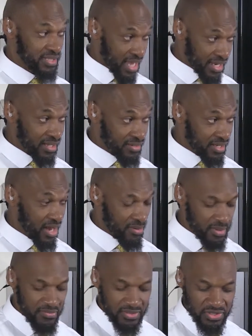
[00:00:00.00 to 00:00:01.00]
halal
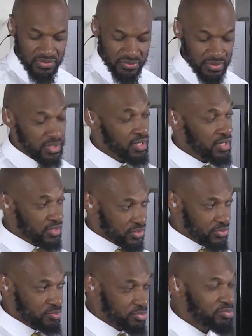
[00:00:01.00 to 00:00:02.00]
Caribbean restaurant,
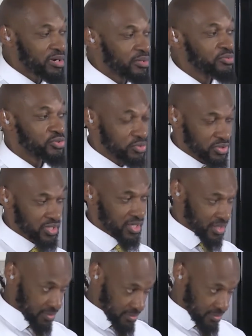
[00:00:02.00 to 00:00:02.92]
it's brown stewed chicken.